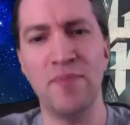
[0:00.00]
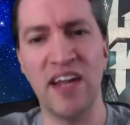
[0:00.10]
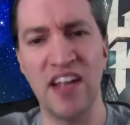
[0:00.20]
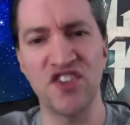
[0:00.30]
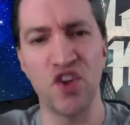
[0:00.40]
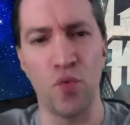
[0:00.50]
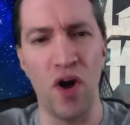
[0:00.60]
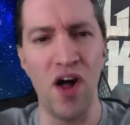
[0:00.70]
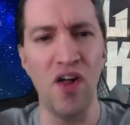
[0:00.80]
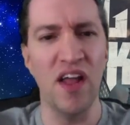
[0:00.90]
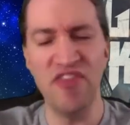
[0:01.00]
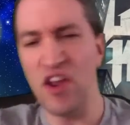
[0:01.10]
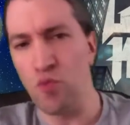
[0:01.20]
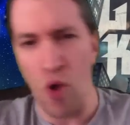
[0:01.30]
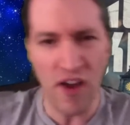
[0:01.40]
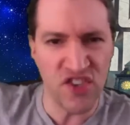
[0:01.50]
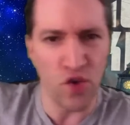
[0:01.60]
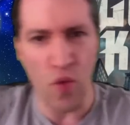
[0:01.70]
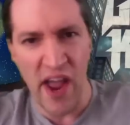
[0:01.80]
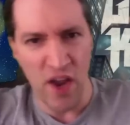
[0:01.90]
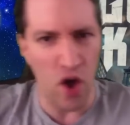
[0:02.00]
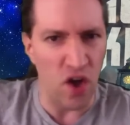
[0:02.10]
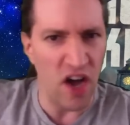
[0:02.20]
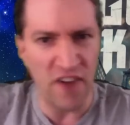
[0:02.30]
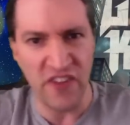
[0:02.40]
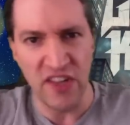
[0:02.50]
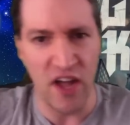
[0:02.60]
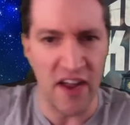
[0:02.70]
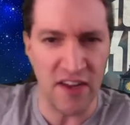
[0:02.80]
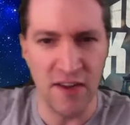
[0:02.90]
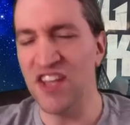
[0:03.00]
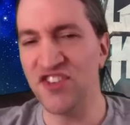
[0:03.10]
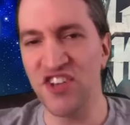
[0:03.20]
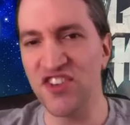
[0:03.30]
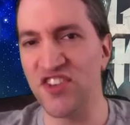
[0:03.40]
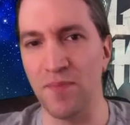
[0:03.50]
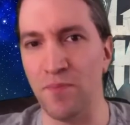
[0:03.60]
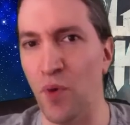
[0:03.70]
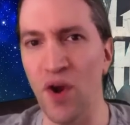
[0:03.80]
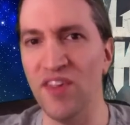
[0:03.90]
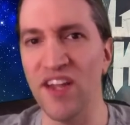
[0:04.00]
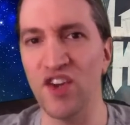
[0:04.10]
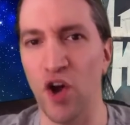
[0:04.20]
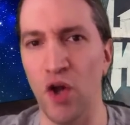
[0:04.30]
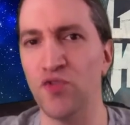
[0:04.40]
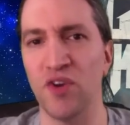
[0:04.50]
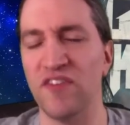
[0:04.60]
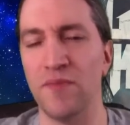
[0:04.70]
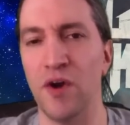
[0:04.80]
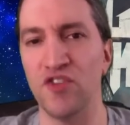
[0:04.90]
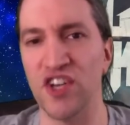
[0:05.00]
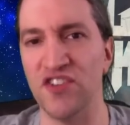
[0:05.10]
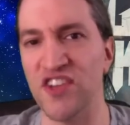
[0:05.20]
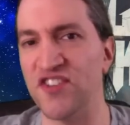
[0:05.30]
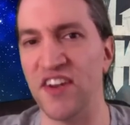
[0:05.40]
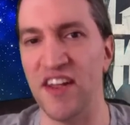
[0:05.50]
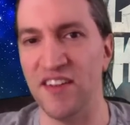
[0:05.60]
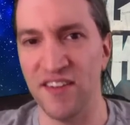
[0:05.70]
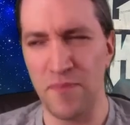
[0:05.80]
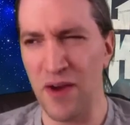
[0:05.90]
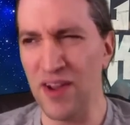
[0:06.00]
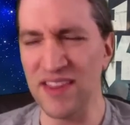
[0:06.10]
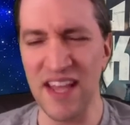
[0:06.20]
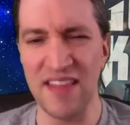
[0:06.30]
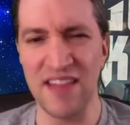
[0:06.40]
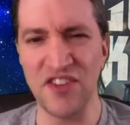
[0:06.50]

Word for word: him against a wall, and then walks away all huffy like. He's just a boiling cauldron of emotions isn't he? Apparently,